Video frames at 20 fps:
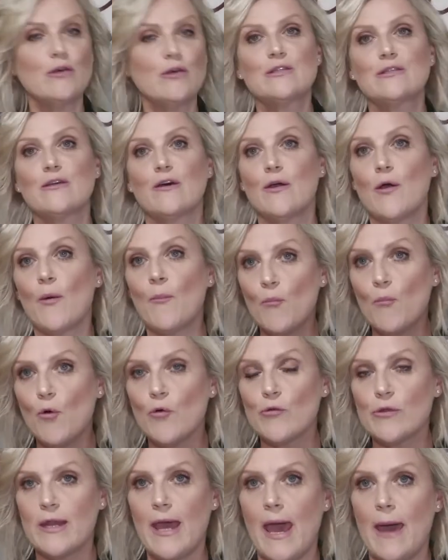so I'm more
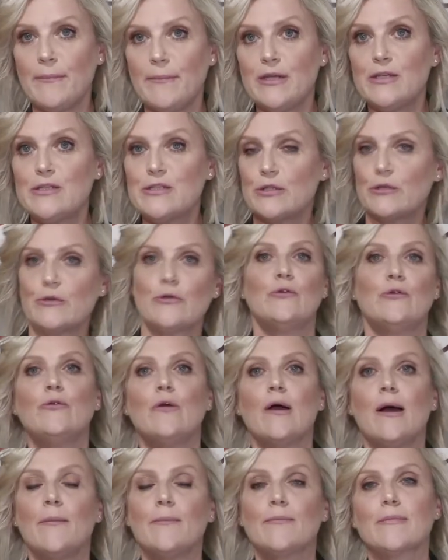than happy
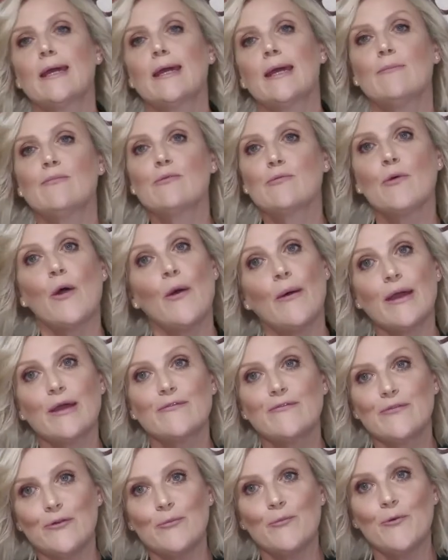to keep throwing a
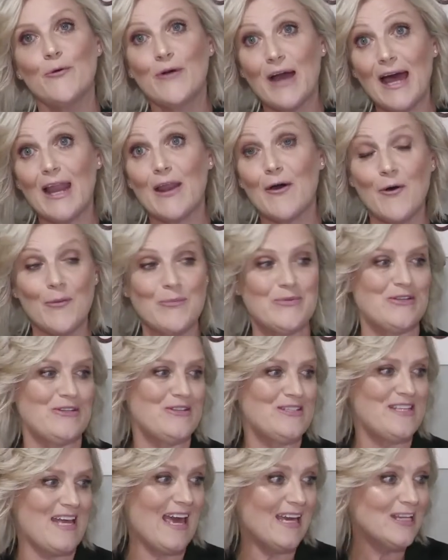few more colour
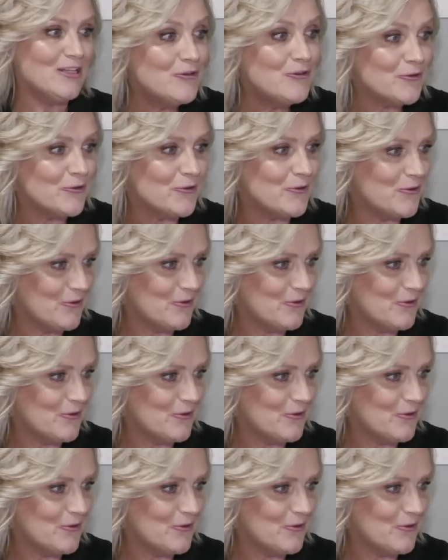options at you.